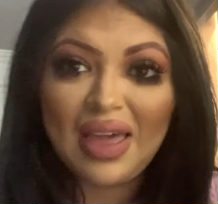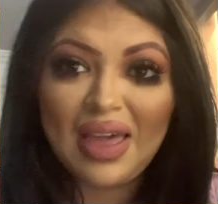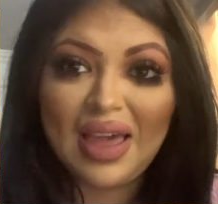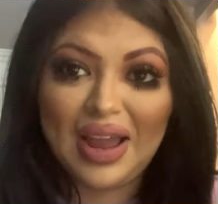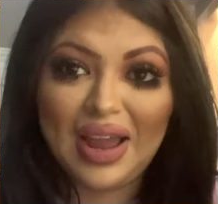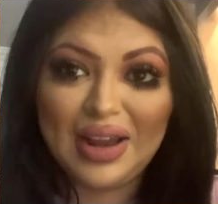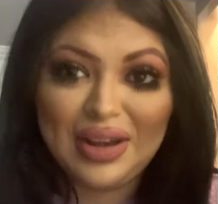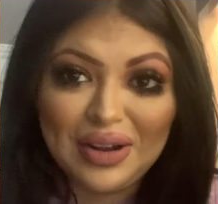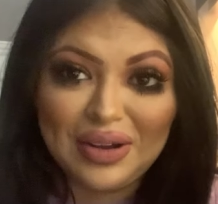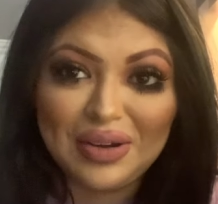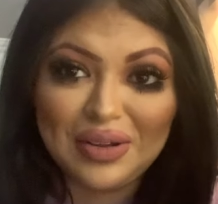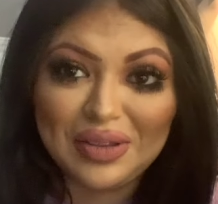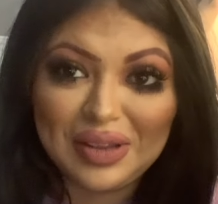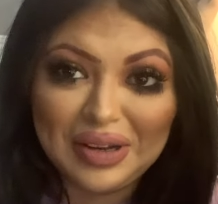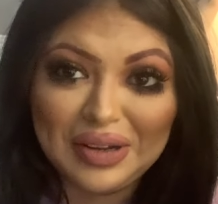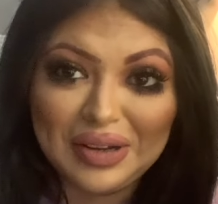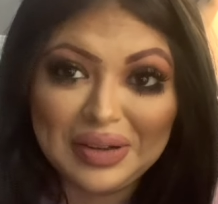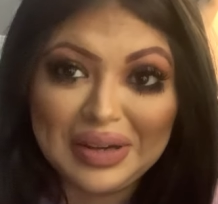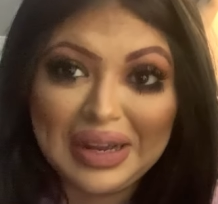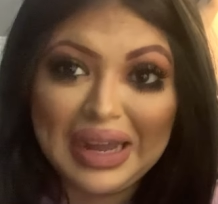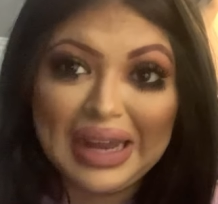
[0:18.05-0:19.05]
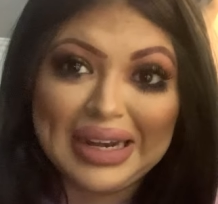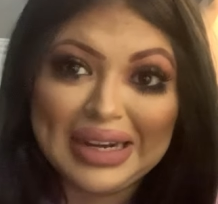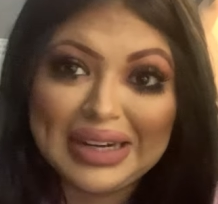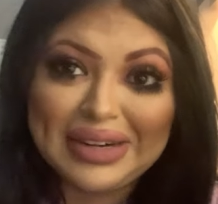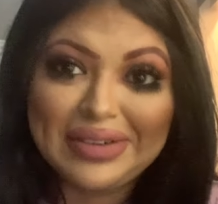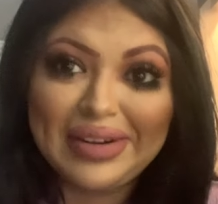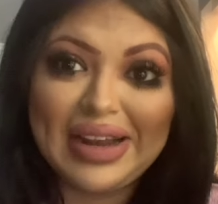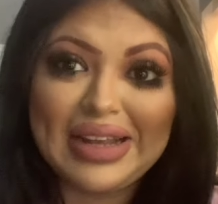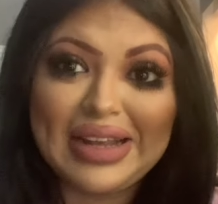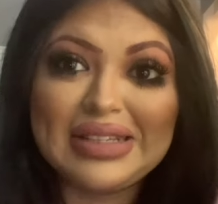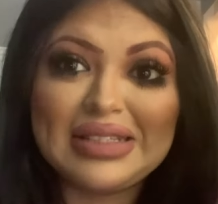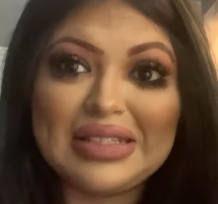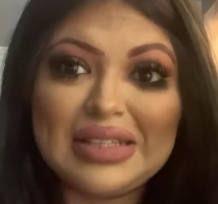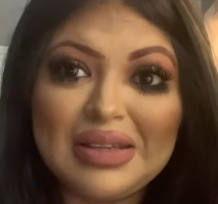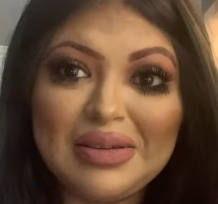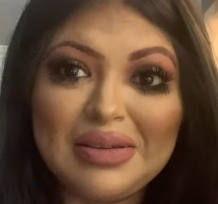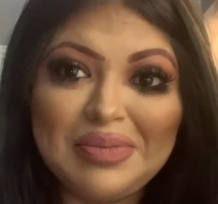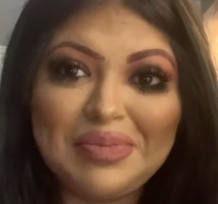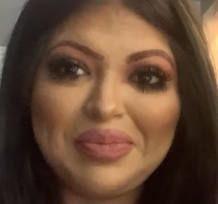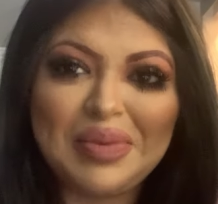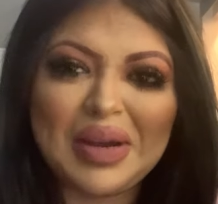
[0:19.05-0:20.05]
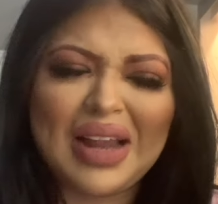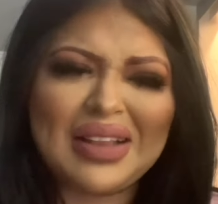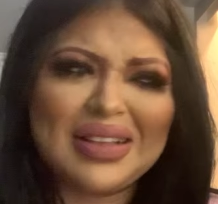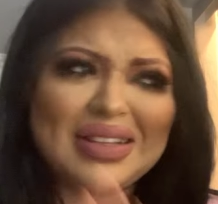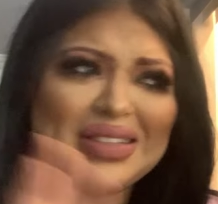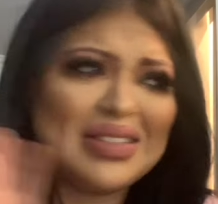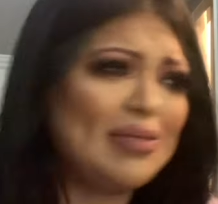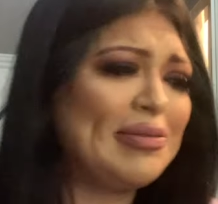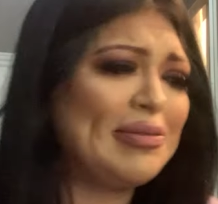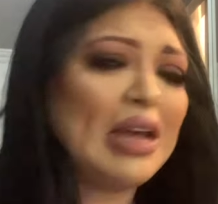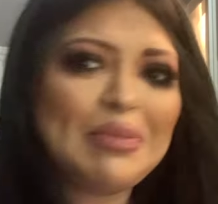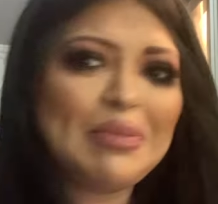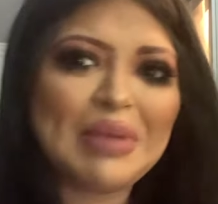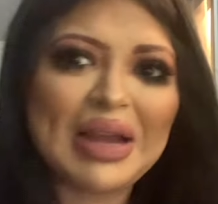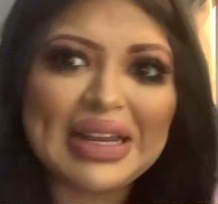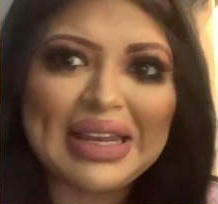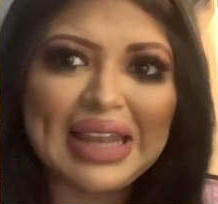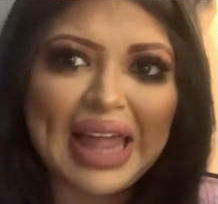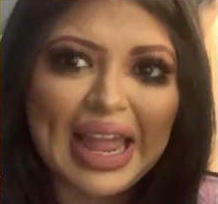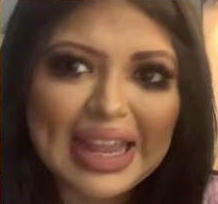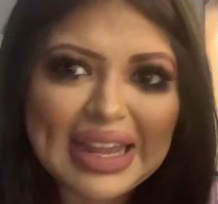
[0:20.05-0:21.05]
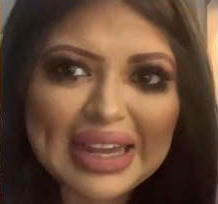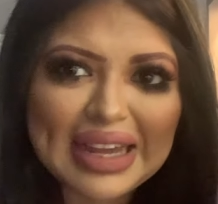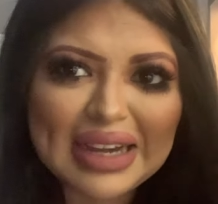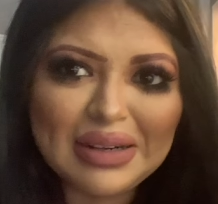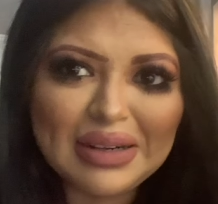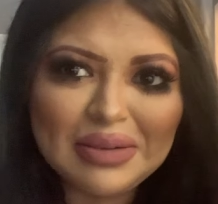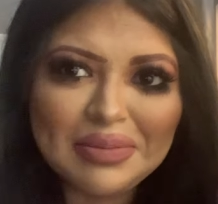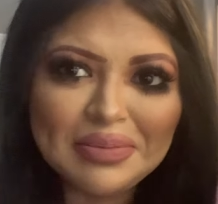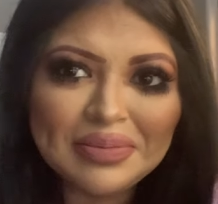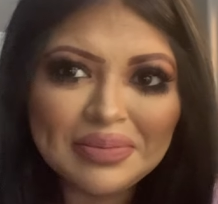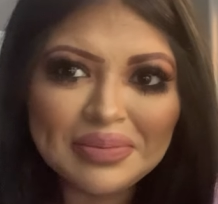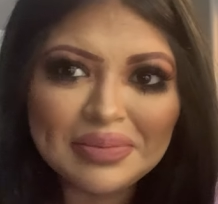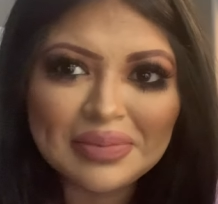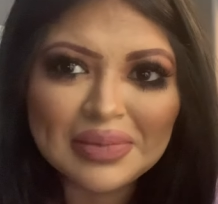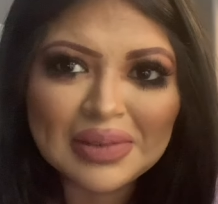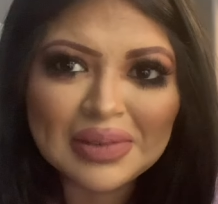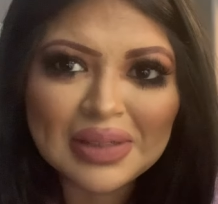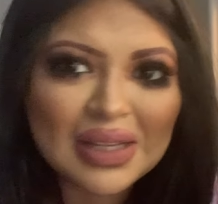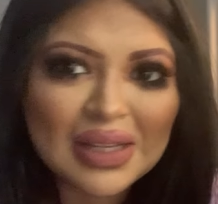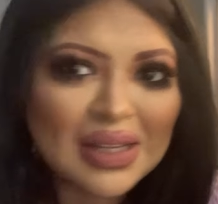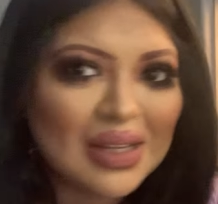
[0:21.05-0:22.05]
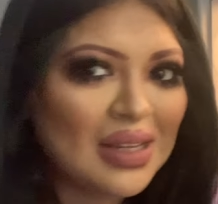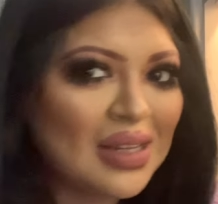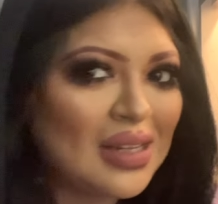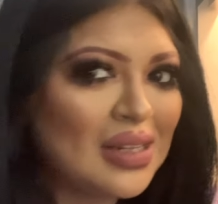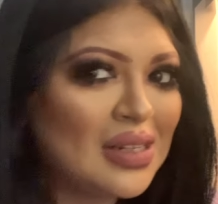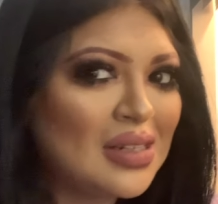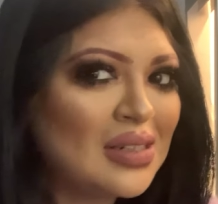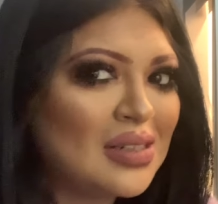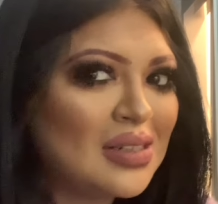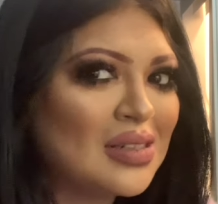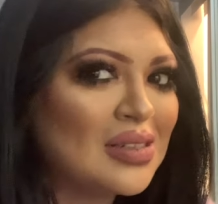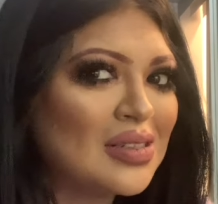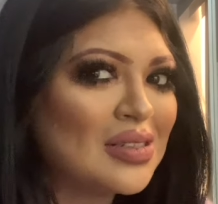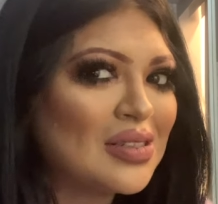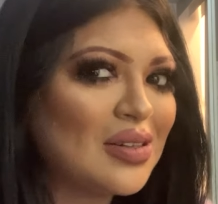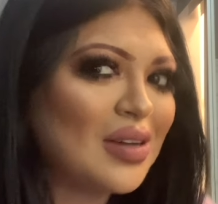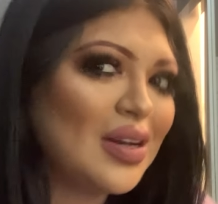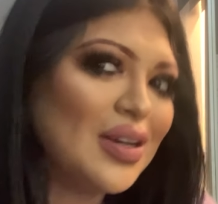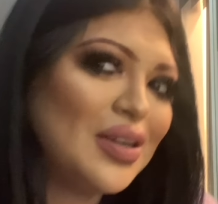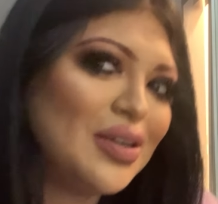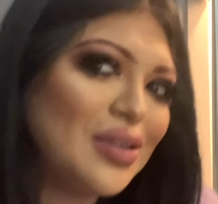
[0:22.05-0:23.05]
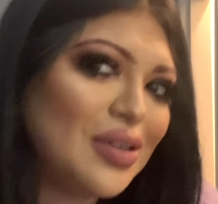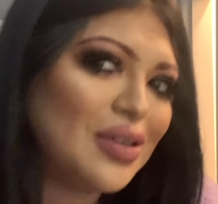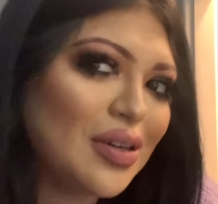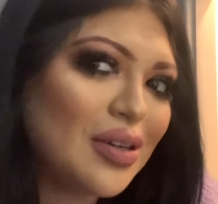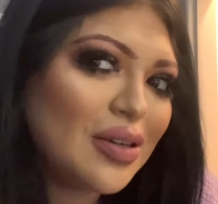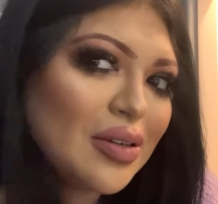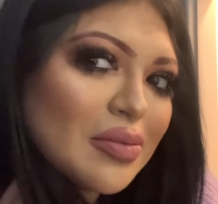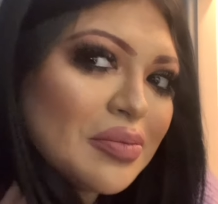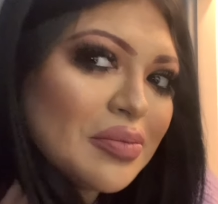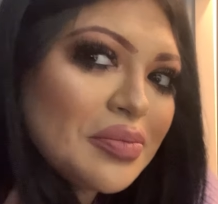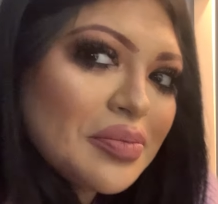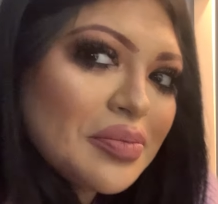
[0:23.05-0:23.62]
i know they look kind of crazy but at the same time i like them so i don't know